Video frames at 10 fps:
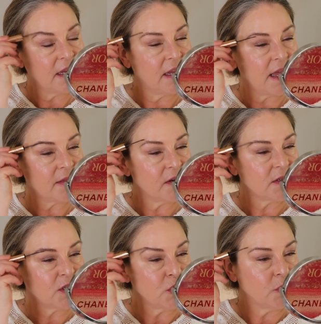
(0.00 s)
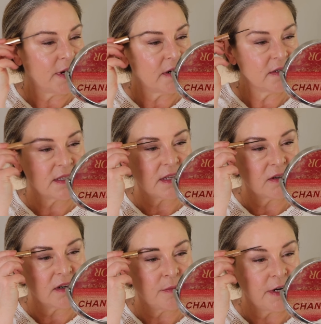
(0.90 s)
get those new hairs that are
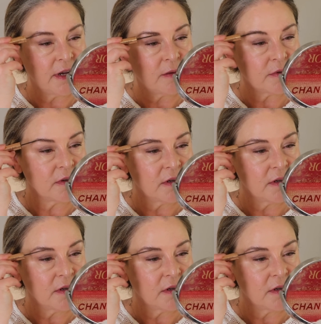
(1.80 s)
coming up,